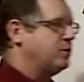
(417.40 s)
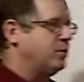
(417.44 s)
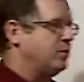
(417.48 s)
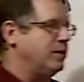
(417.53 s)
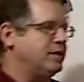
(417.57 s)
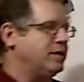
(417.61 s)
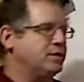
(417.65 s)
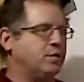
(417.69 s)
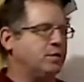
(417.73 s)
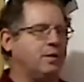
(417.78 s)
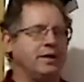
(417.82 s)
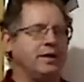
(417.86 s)

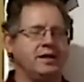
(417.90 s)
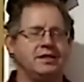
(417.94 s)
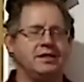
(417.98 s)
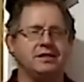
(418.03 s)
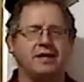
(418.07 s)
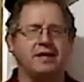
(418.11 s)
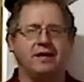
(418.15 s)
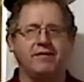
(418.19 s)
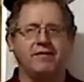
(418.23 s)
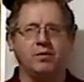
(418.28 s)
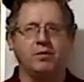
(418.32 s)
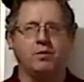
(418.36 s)

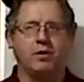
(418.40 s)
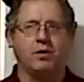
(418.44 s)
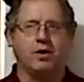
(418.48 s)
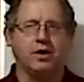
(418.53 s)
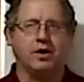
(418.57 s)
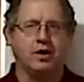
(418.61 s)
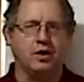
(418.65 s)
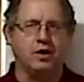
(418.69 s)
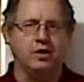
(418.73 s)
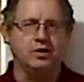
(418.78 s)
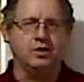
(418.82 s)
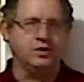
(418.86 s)
127, where
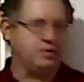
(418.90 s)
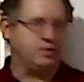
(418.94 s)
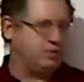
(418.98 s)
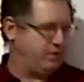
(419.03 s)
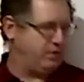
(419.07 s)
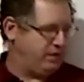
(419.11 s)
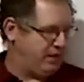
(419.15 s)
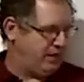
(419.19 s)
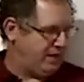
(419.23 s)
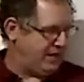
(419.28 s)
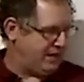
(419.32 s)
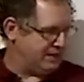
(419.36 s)
it goes through
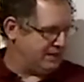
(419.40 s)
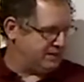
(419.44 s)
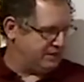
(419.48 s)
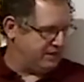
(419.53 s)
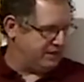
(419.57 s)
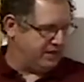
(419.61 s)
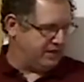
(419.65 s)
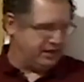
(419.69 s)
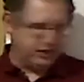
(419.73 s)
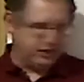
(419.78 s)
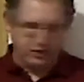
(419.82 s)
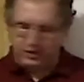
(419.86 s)
the
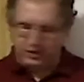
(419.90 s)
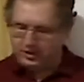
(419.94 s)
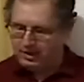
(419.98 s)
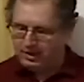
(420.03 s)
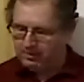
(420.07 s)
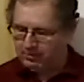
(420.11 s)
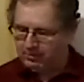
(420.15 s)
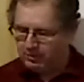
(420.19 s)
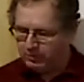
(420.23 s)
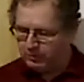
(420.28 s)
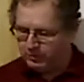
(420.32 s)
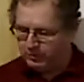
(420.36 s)
oxidation
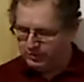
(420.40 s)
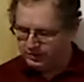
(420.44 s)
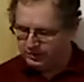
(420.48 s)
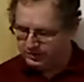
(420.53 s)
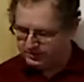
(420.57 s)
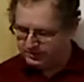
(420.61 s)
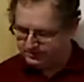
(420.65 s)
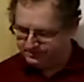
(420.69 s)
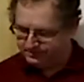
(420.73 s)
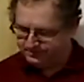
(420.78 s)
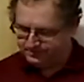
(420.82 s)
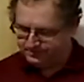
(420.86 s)
number rules.